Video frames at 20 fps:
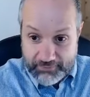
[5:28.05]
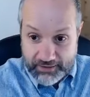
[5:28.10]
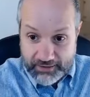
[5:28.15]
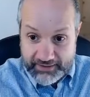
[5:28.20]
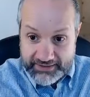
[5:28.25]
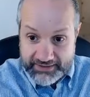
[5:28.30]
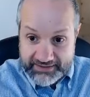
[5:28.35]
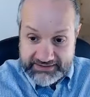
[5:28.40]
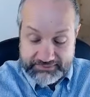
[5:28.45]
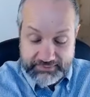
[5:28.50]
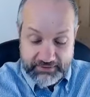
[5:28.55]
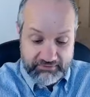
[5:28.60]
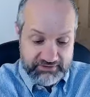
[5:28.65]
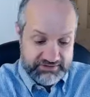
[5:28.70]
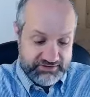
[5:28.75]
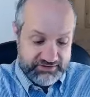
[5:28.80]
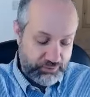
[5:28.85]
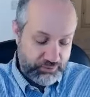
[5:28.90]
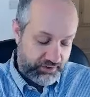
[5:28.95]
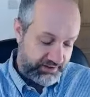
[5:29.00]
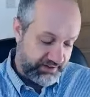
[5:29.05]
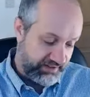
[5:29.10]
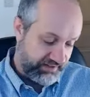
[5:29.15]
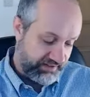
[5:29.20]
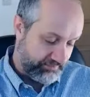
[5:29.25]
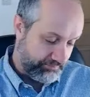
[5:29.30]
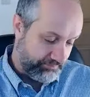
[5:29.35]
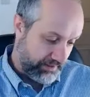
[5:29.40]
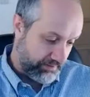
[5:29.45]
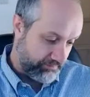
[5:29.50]
certainly my experience of
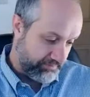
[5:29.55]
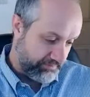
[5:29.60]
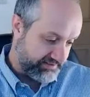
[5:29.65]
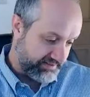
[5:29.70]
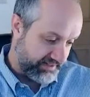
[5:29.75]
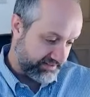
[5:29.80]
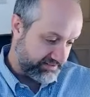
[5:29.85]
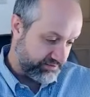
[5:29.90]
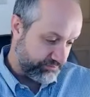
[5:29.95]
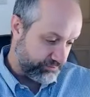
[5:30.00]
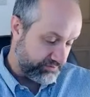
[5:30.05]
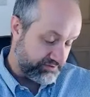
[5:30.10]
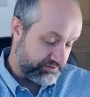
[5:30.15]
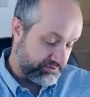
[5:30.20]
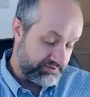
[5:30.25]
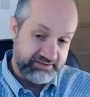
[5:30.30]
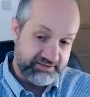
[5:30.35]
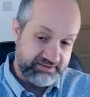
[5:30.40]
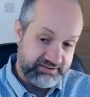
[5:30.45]
working in the public sector was